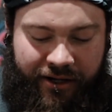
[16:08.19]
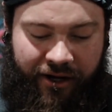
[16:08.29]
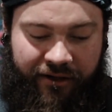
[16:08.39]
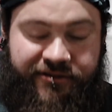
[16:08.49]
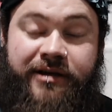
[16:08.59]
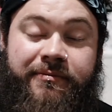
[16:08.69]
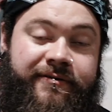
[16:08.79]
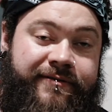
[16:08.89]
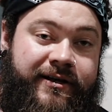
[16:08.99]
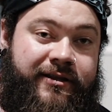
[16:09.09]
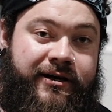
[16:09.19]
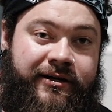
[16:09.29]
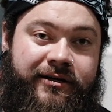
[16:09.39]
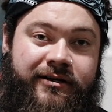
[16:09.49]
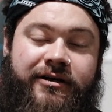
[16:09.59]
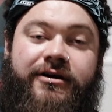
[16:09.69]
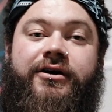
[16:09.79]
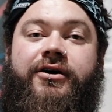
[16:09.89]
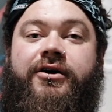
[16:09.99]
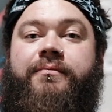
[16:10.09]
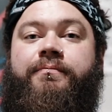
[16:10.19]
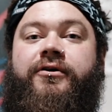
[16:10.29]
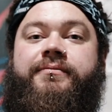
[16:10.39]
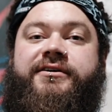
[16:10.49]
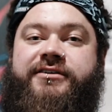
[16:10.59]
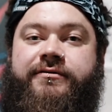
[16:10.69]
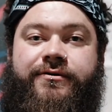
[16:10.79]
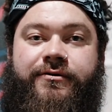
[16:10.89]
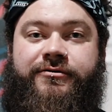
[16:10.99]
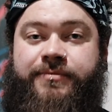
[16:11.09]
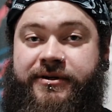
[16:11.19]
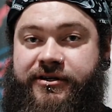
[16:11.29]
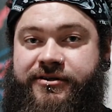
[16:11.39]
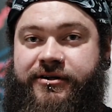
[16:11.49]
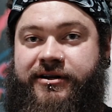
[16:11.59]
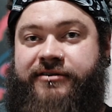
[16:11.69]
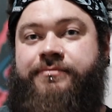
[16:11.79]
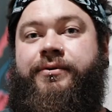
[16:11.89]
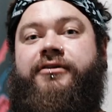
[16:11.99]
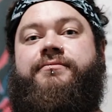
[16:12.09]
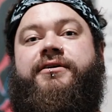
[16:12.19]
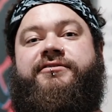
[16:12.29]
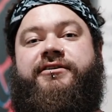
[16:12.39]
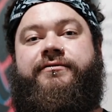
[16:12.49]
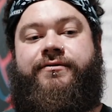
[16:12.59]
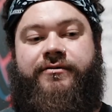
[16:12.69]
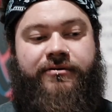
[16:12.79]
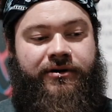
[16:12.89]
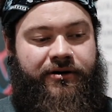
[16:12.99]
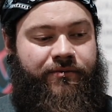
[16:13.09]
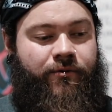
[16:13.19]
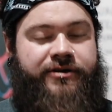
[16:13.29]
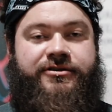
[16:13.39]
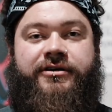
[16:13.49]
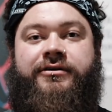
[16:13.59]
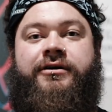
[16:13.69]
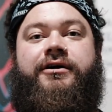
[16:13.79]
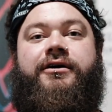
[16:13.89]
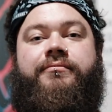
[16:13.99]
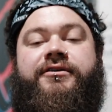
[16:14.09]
I'll set my feet there, pull myself through into position, and as I'm pulling myself through, I'm wedging my